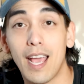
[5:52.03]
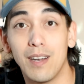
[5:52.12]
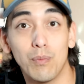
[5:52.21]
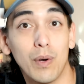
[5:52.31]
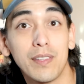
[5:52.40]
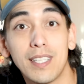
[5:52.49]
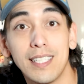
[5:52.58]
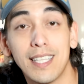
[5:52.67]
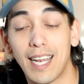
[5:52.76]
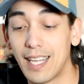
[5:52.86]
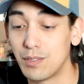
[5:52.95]
And one thing
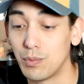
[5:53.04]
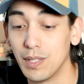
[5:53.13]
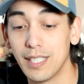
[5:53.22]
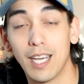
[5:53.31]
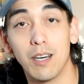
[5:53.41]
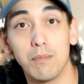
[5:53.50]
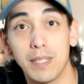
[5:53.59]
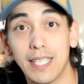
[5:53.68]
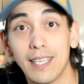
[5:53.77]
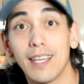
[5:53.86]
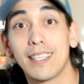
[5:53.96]
that has really helped
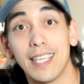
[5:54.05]
me